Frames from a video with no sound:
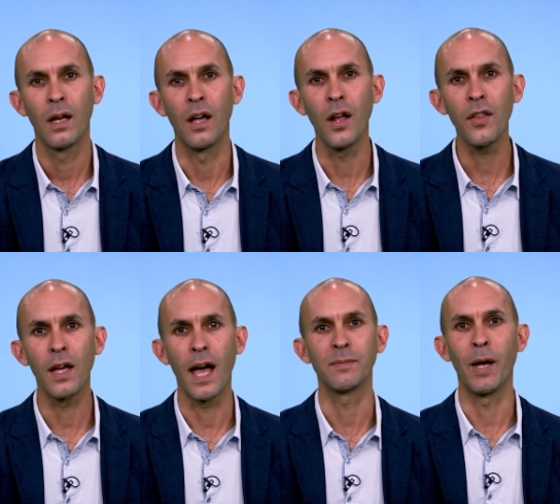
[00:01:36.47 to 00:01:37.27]
Another
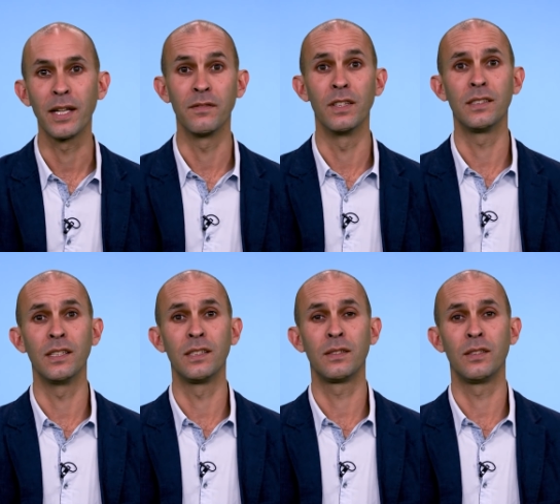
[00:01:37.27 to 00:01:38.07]
aspect of this
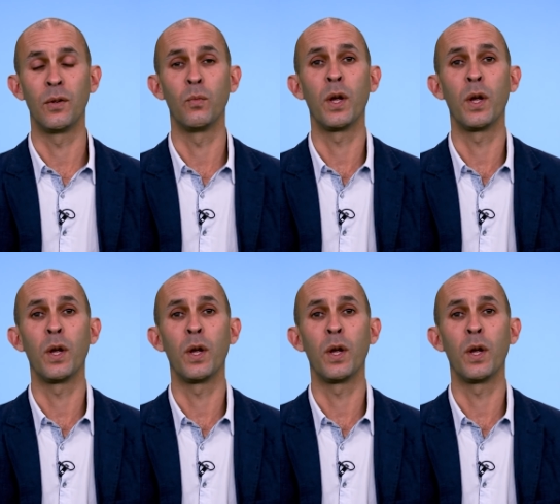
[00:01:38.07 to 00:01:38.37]
is, you know,